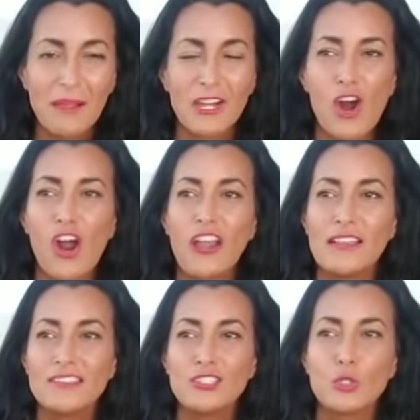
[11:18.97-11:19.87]
My car
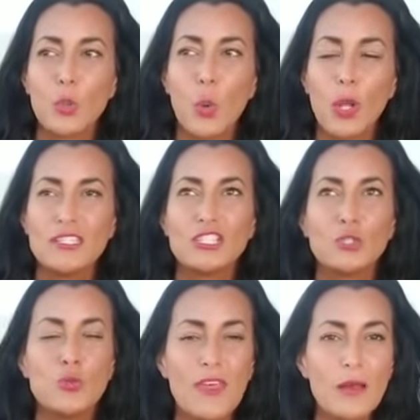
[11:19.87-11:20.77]
is a is a
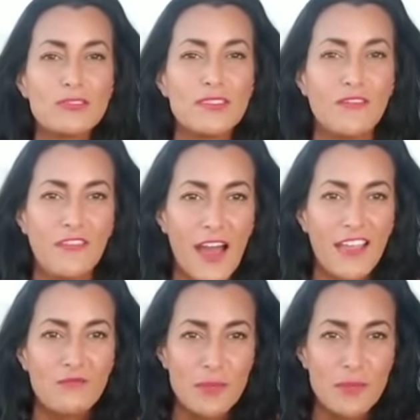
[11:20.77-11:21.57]
2005